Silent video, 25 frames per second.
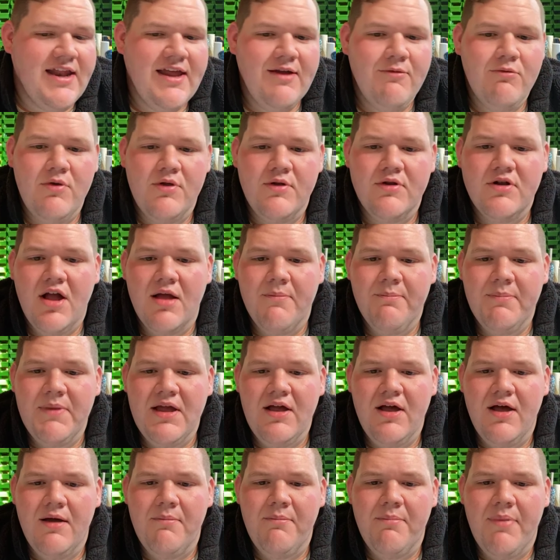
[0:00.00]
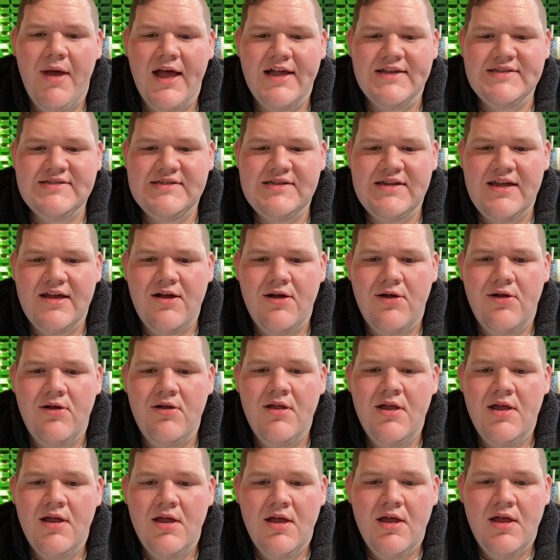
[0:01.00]
It will become pastel
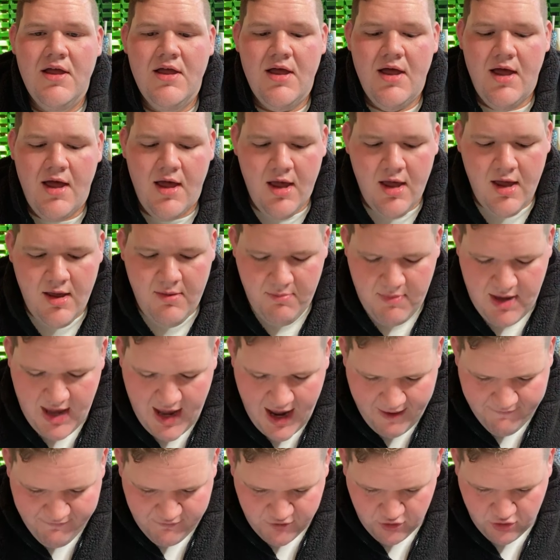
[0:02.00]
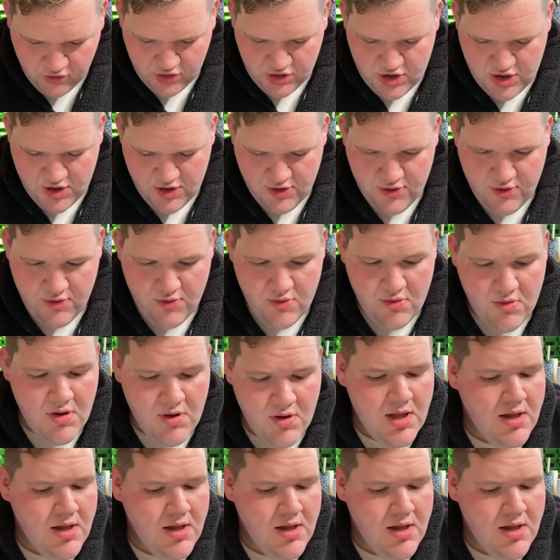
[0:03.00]
after you